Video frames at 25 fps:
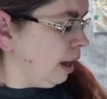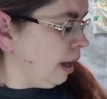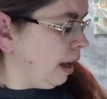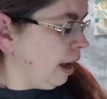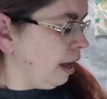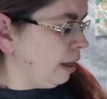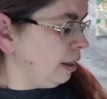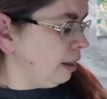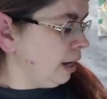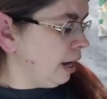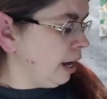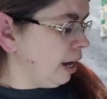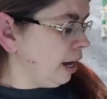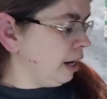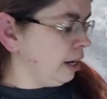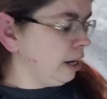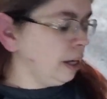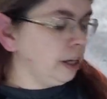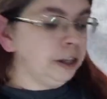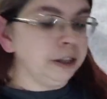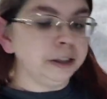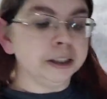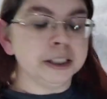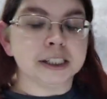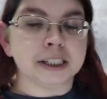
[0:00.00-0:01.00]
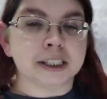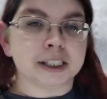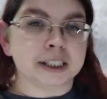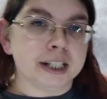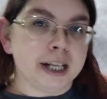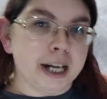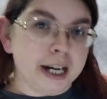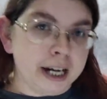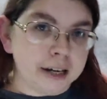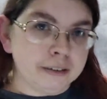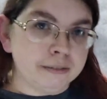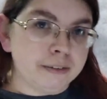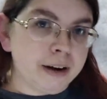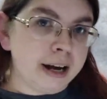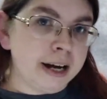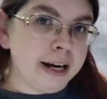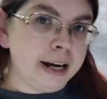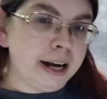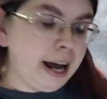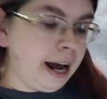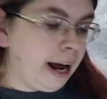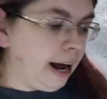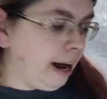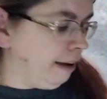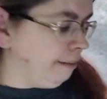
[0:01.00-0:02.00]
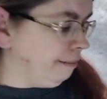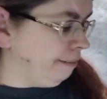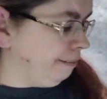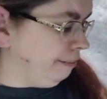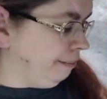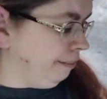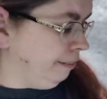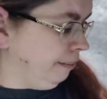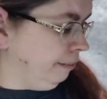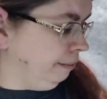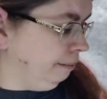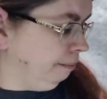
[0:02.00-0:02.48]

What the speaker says: And then you just cut it right in half.